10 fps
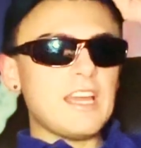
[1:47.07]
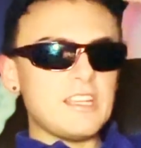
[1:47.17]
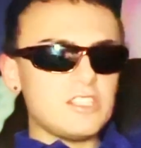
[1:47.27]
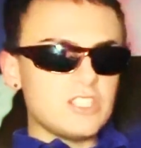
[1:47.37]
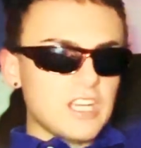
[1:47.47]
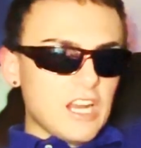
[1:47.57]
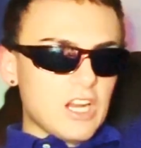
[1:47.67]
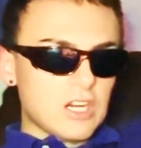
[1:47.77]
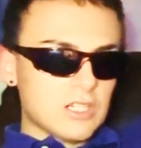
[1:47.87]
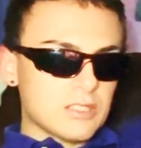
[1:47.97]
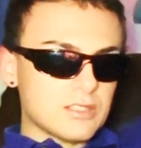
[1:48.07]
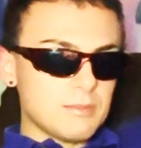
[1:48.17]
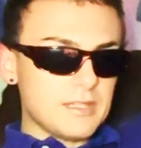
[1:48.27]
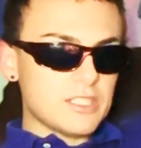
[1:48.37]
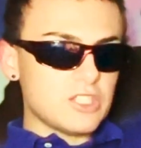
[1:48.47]
she got hurt
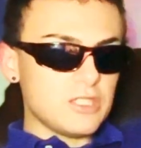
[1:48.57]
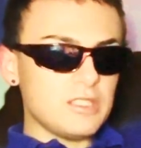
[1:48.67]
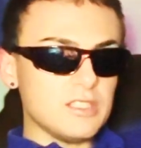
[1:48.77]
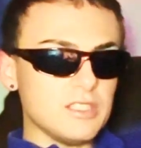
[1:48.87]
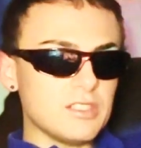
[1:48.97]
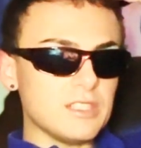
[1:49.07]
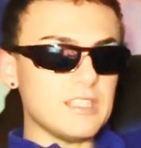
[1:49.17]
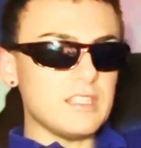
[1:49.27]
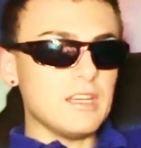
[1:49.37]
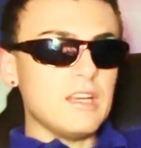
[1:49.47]
because she literally,